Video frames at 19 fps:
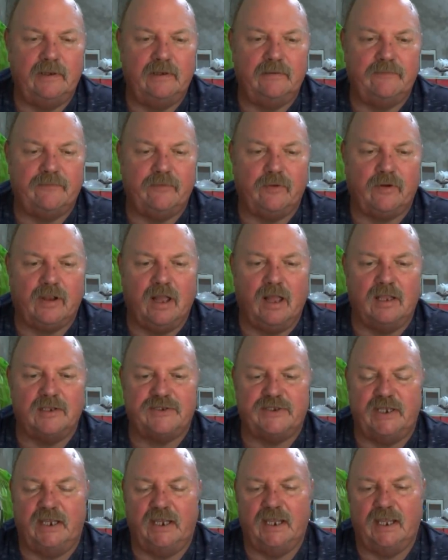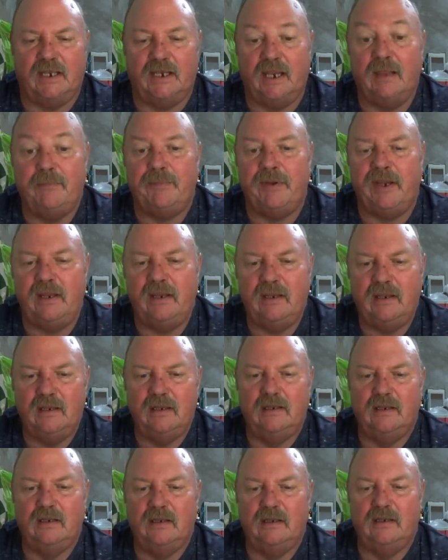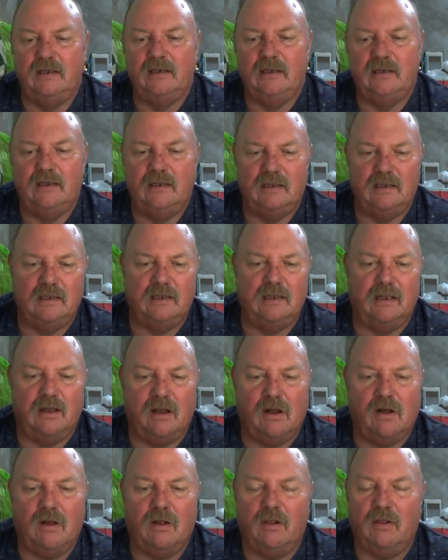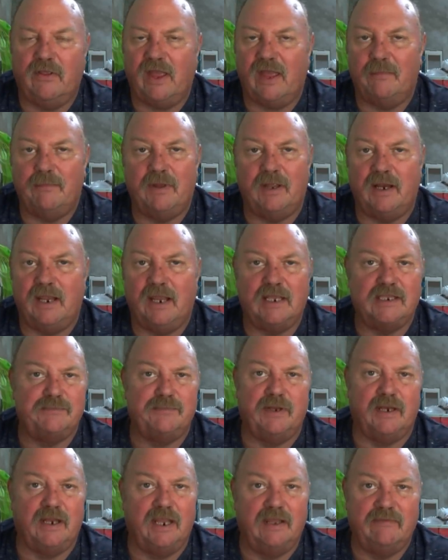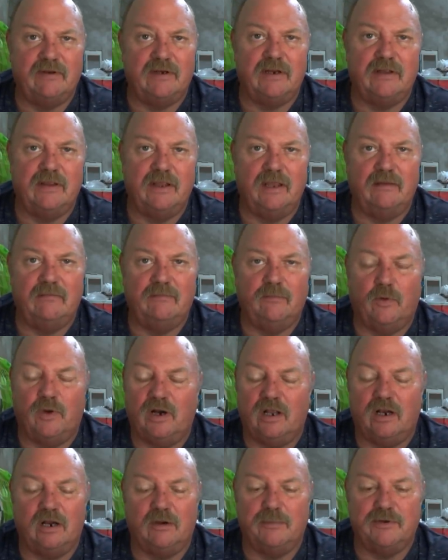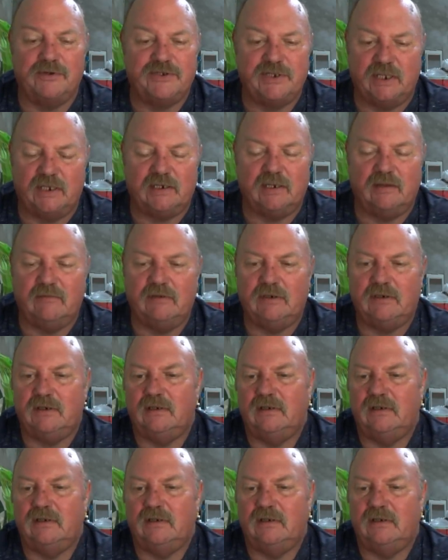for Consing and IPI. All that money has been given to them, 100% of it.